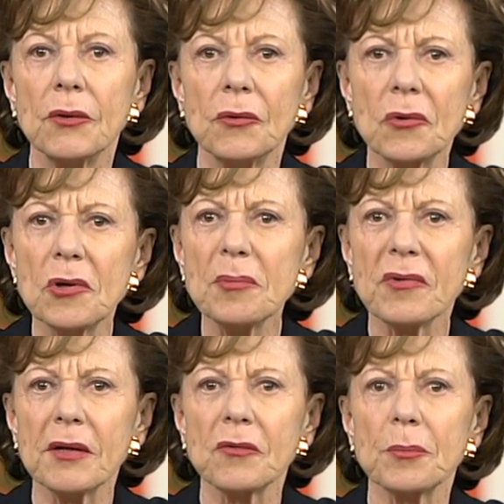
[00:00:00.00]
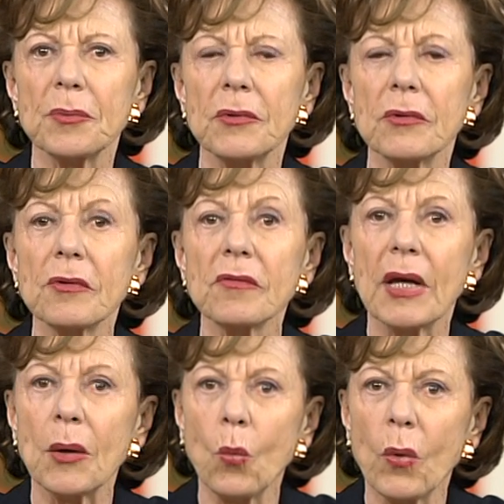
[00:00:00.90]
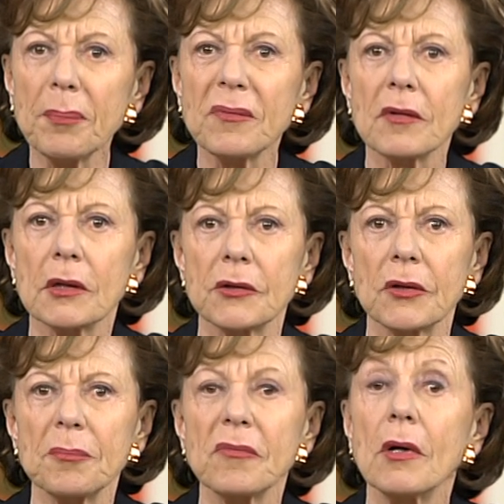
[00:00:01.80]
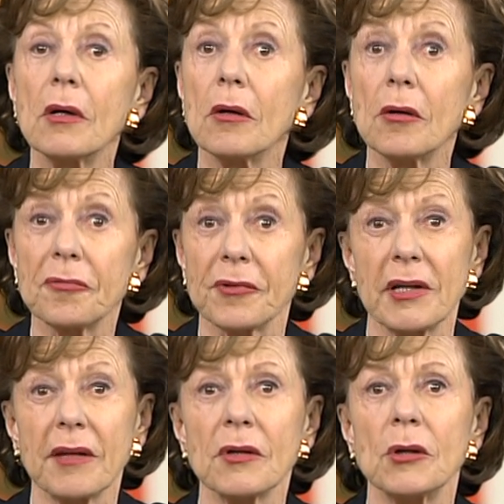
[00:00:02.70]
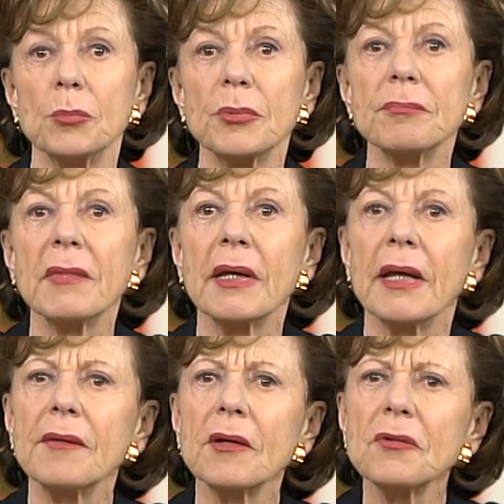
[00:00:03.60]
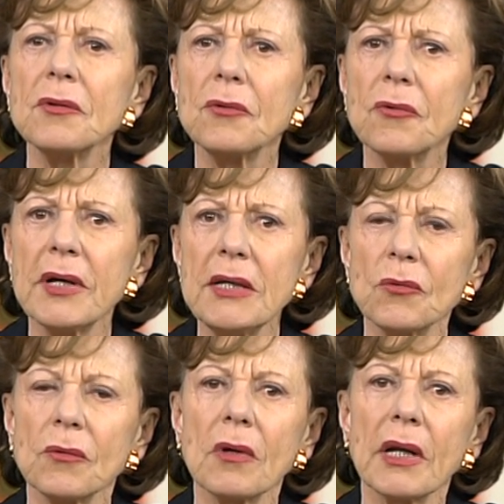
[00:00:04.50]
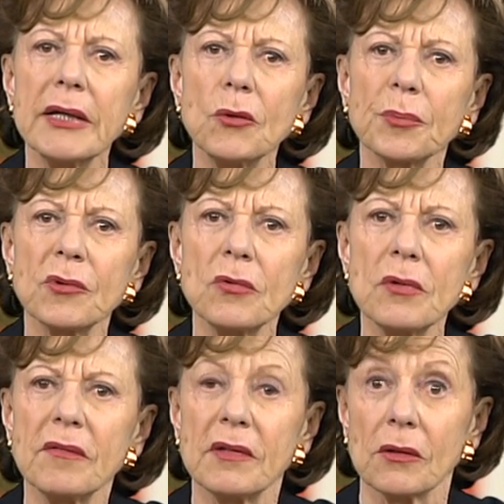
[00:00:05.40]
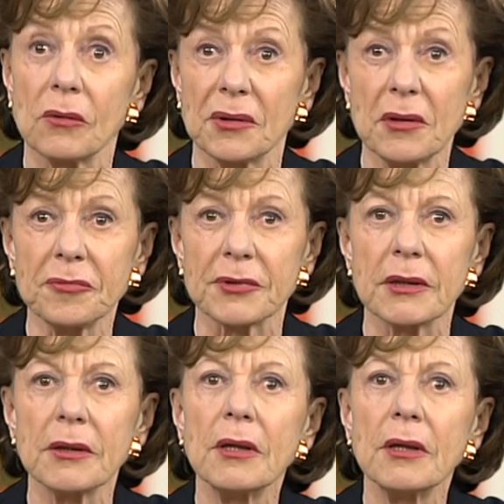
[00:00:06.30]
Europe's entrepreneurs and web startups offer that hope. And there's a great online opportunity on offer,